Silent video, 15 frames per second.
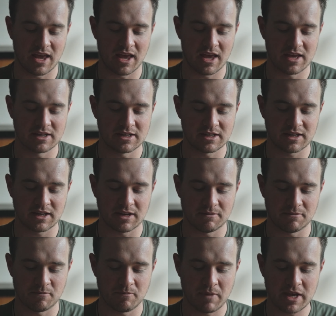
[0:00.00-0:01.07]
it
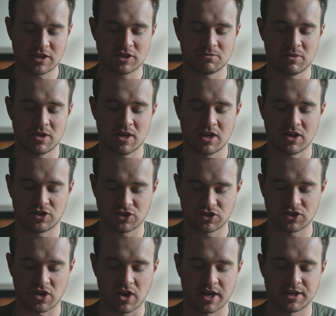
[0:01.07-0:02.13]
makes me
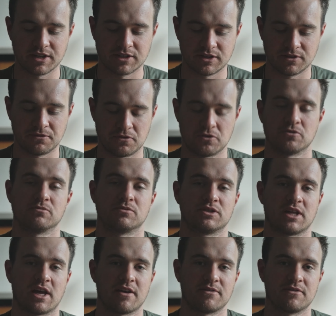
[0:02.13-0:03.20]
excited to film
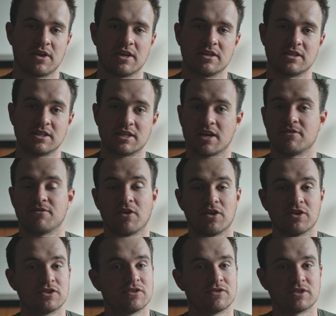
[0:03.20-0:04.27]
stuff and to take
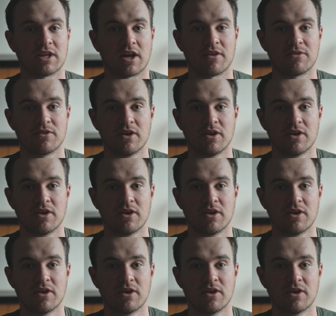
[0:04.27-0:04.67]
photos of stuff.